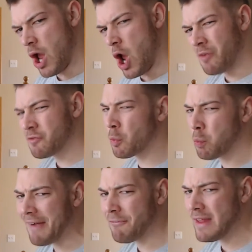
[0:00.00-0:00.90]
for
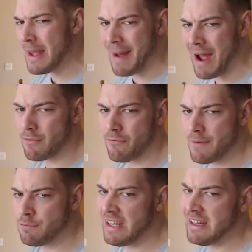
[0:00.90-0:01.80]
roughly about
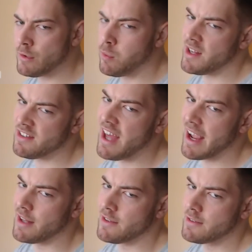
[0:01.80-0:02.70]
15 to 20
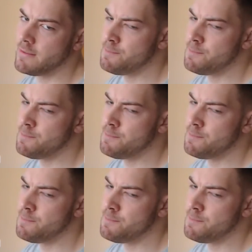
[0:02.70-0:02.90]
seconds.